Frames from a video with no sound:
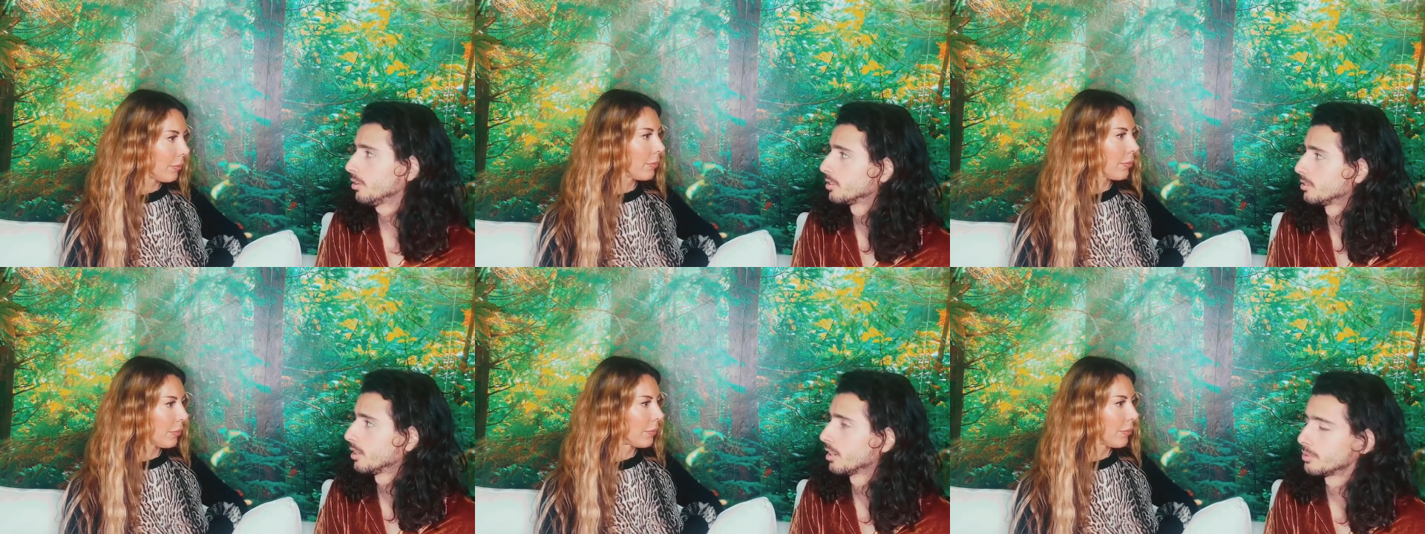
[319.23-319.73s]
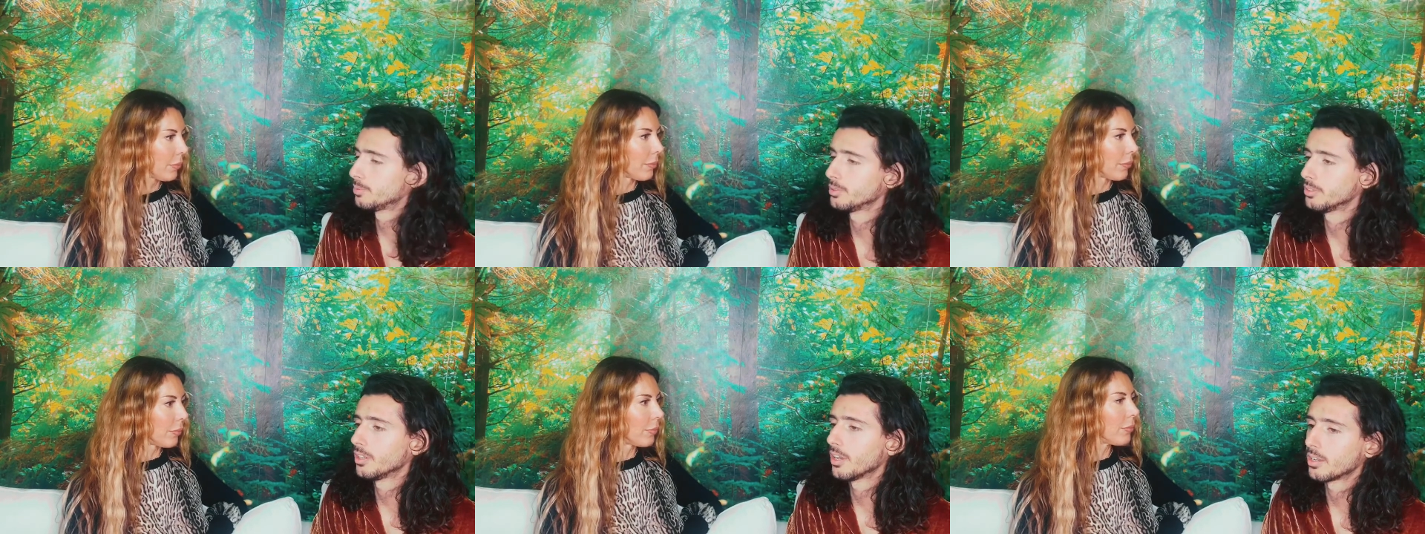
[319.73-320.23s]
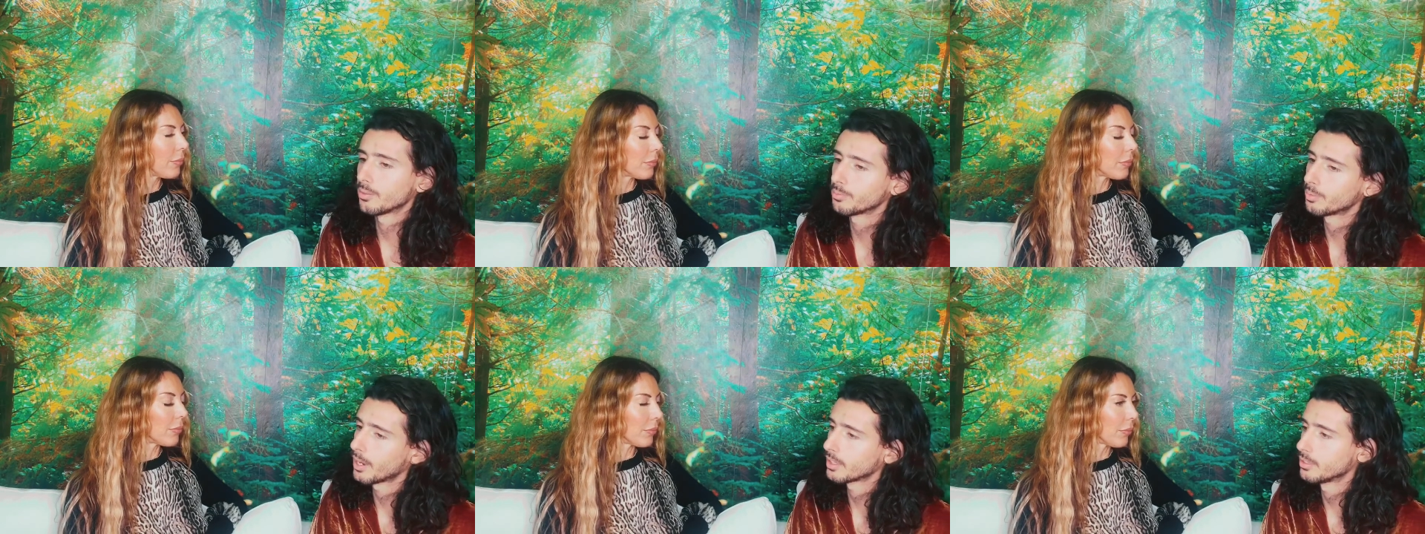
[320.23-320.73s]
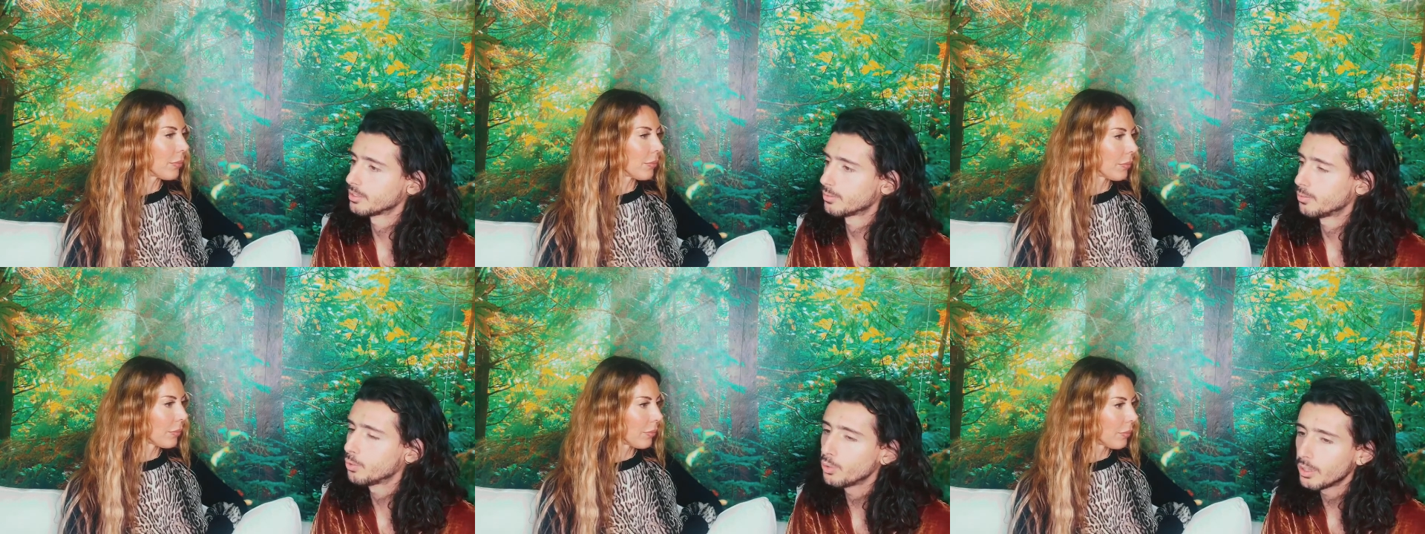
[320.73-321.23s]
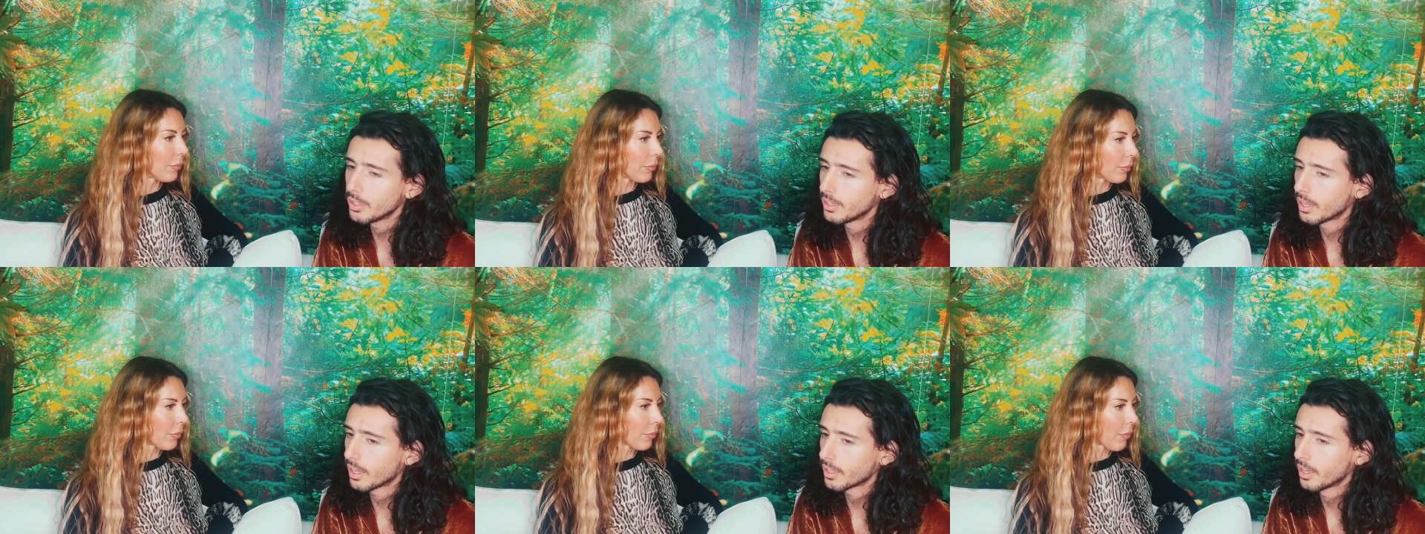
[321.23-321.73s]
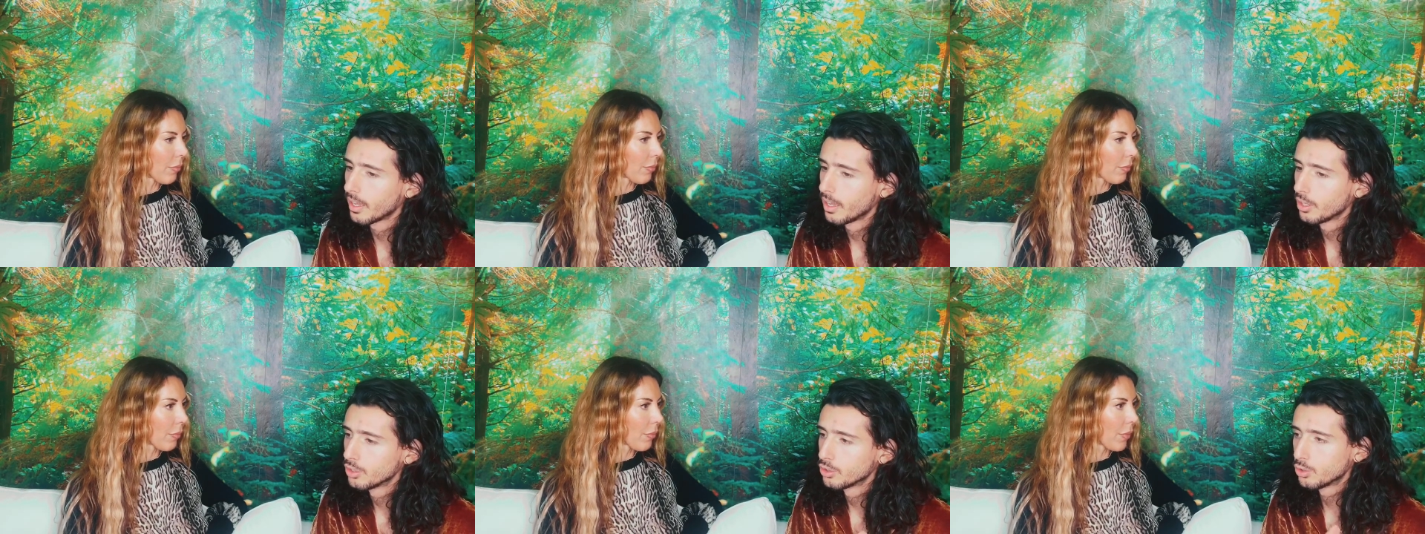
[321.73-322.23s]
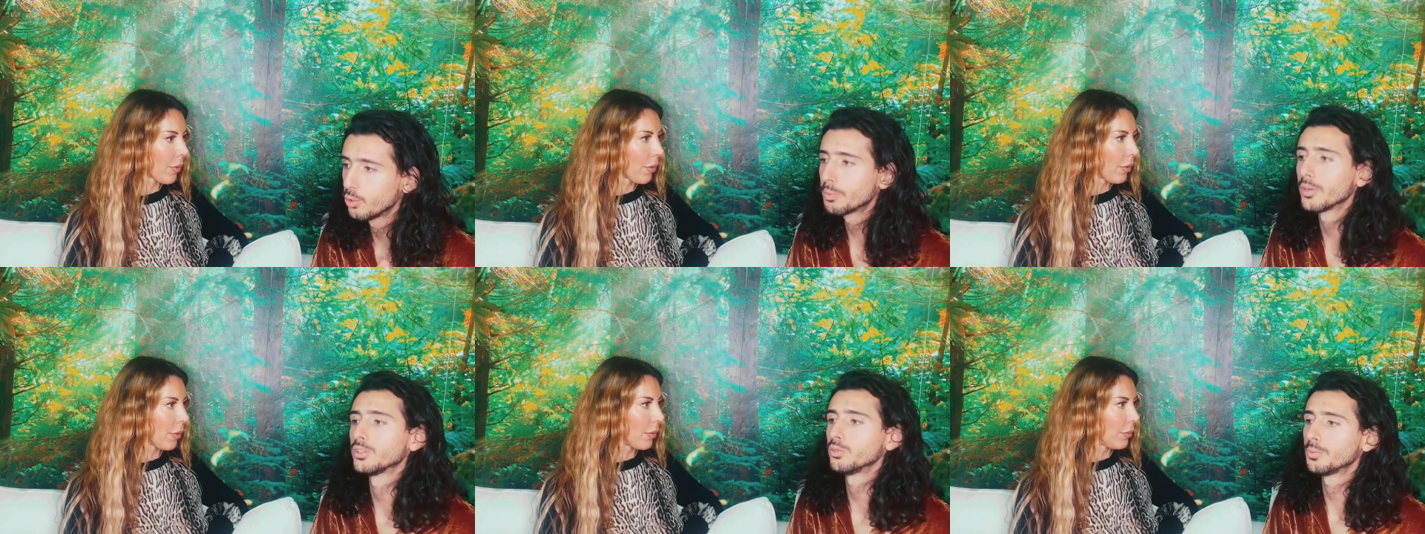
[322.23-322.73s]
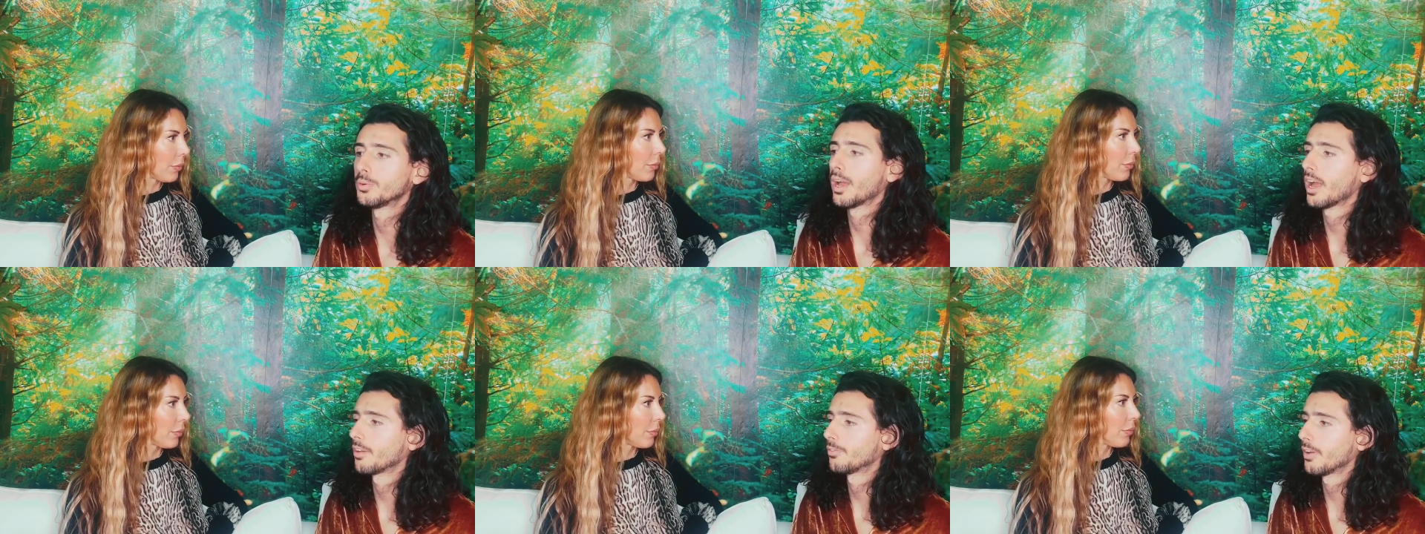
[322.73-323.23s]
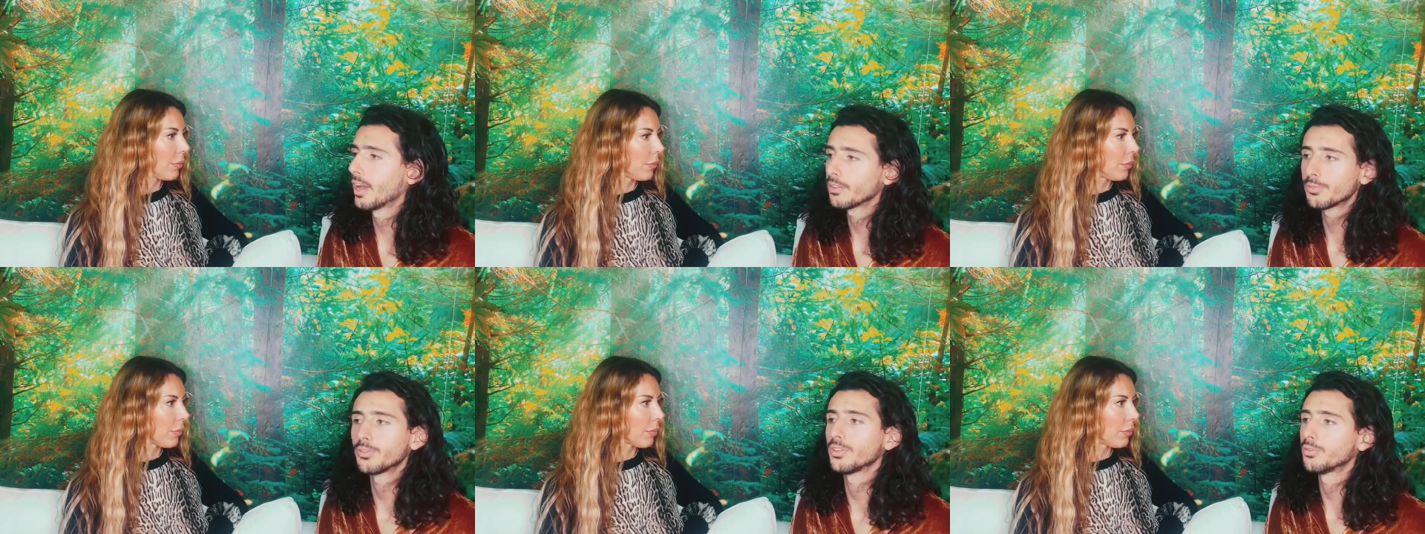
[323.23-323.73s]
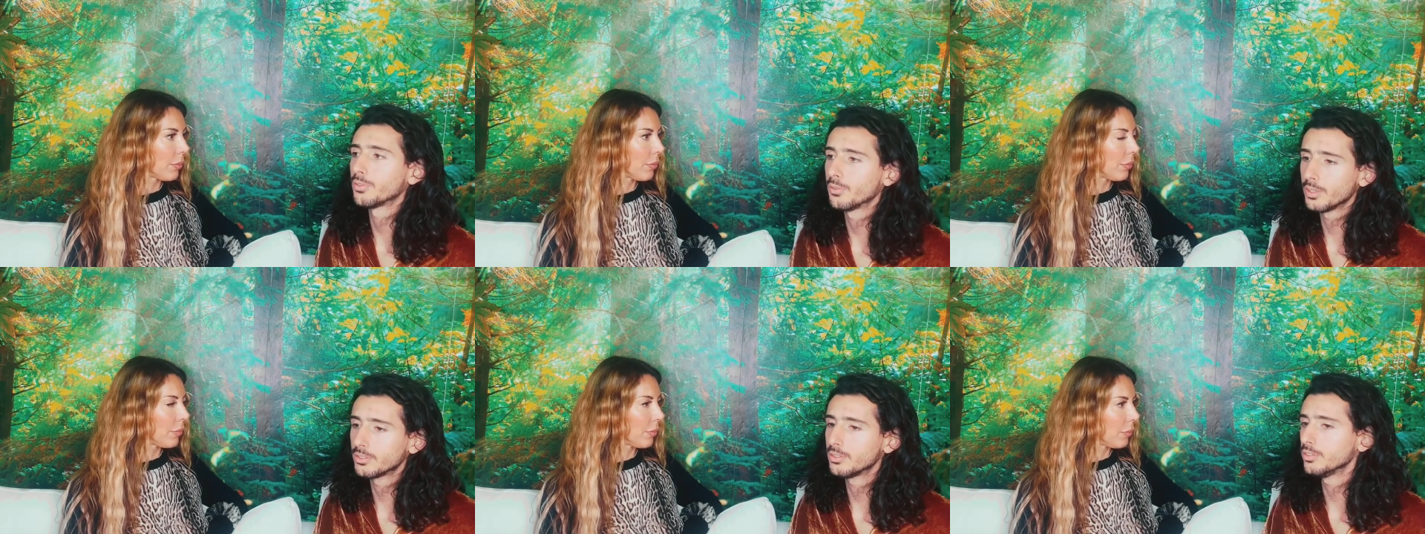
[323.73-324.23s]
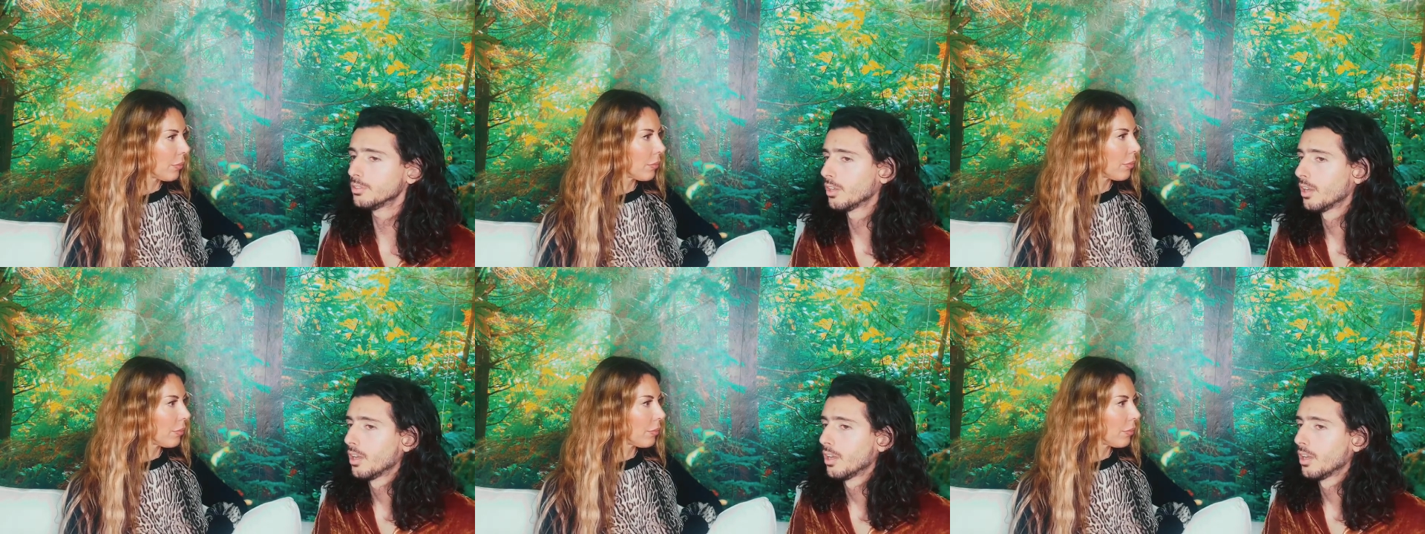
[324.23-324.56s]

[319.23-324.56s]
Speaker 1: Let's say as per se, I don't mm-hmm. practice fully like super super high fat for different reasons,